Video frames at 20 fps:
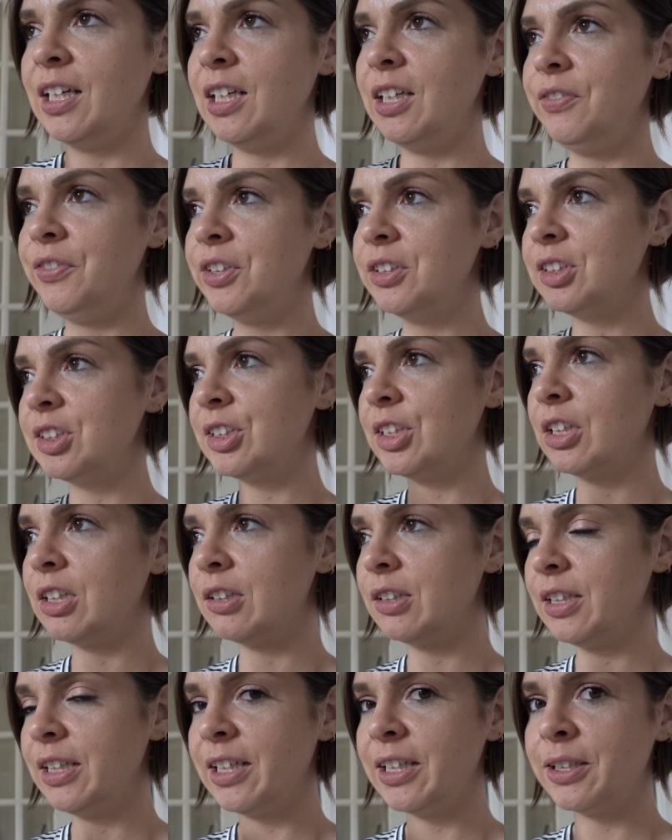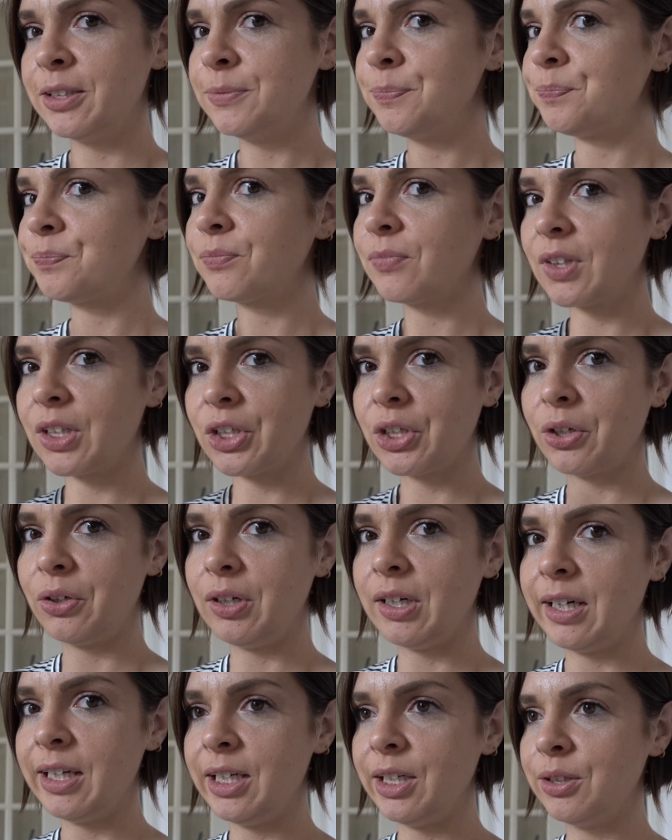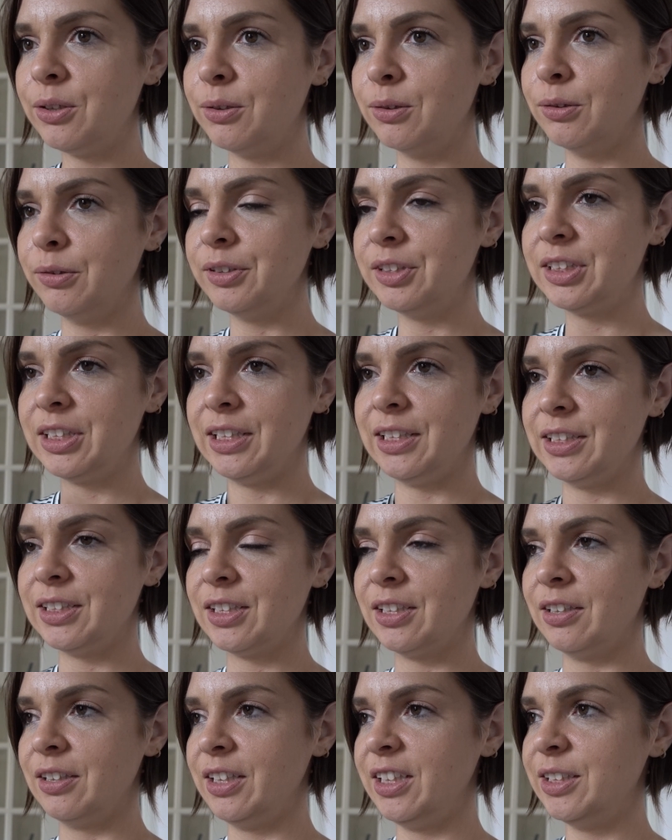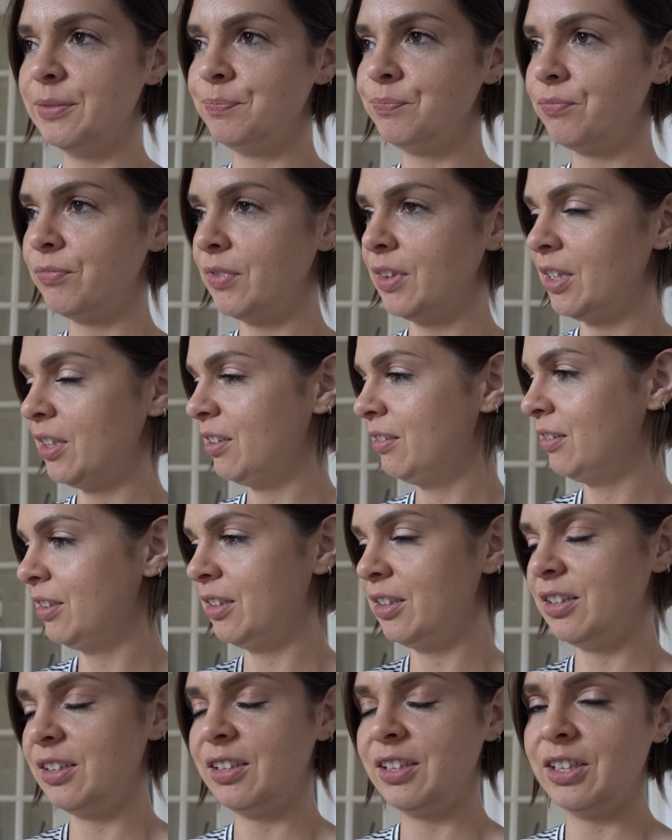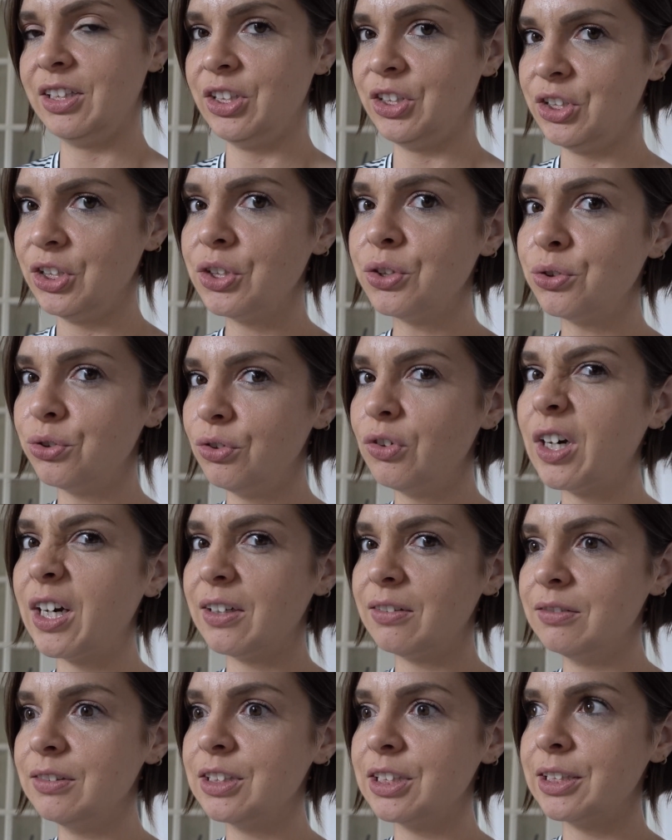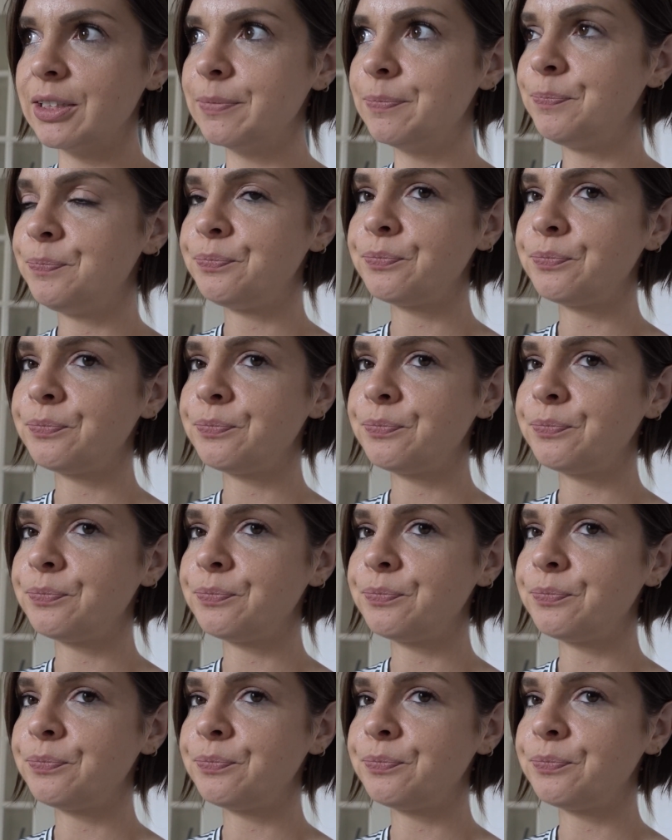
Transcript: If you're starting out, go clear quartz, it's like the good all-rounder.